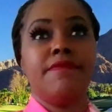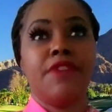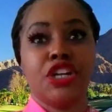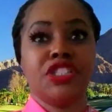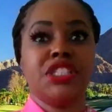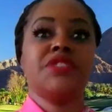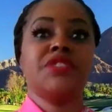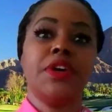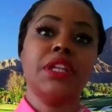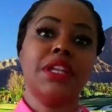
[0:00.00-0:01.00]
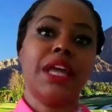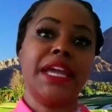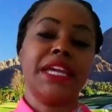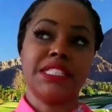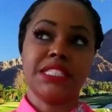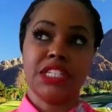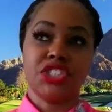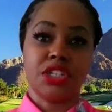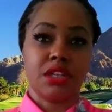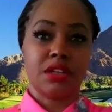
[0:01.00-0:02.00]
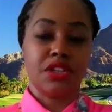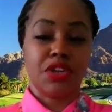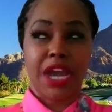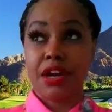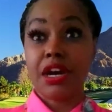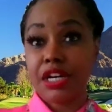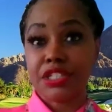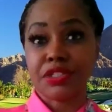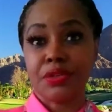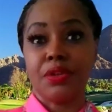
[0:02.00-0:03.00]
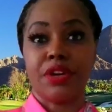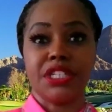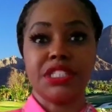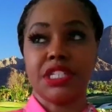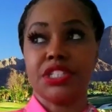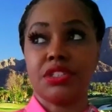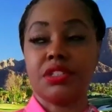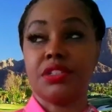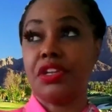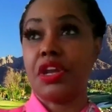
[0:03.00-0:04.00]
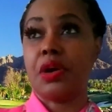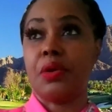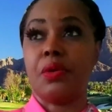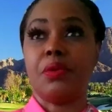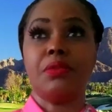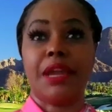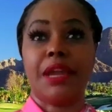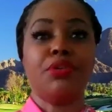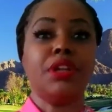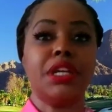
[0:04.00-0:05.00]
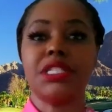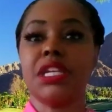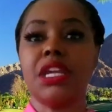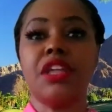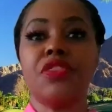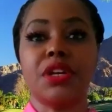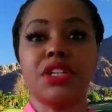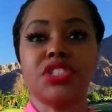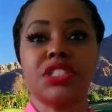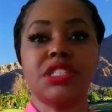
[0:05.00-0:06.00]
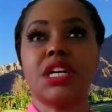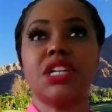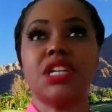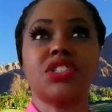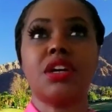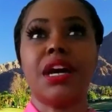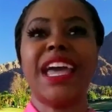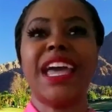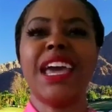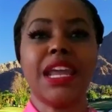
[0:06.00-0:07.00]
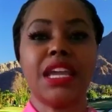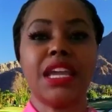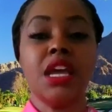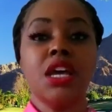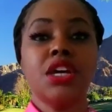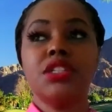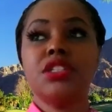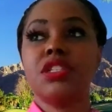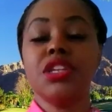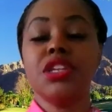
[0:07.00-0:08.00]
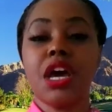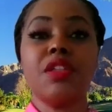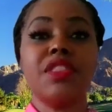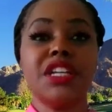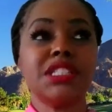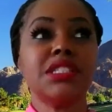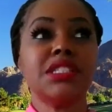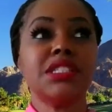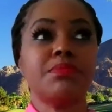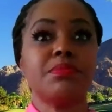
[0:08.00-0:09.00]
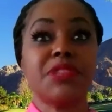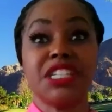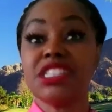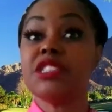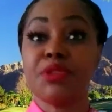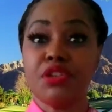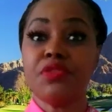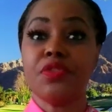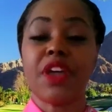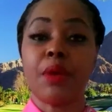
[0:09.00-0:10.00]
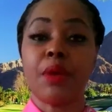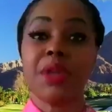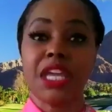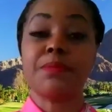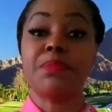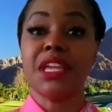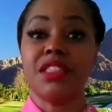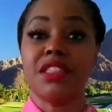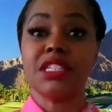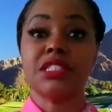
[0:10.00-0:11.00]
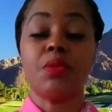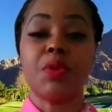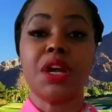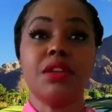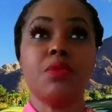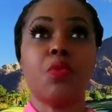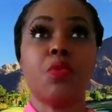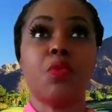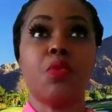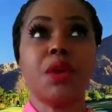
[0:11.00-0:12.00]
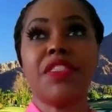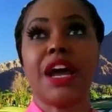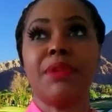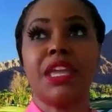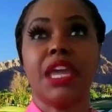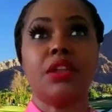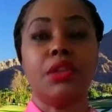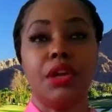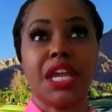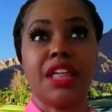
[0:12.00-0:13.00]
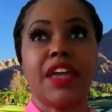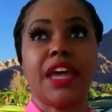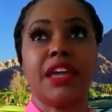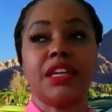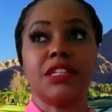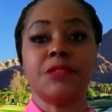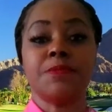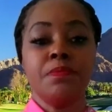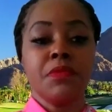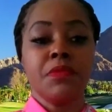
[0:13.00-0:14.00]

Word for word: versus feeling like it's such a you got to hustle or it's such a you know like pulling teeth or it's just such a headache no this is this is beautiful that we get to be this so one one way that i began to look at that is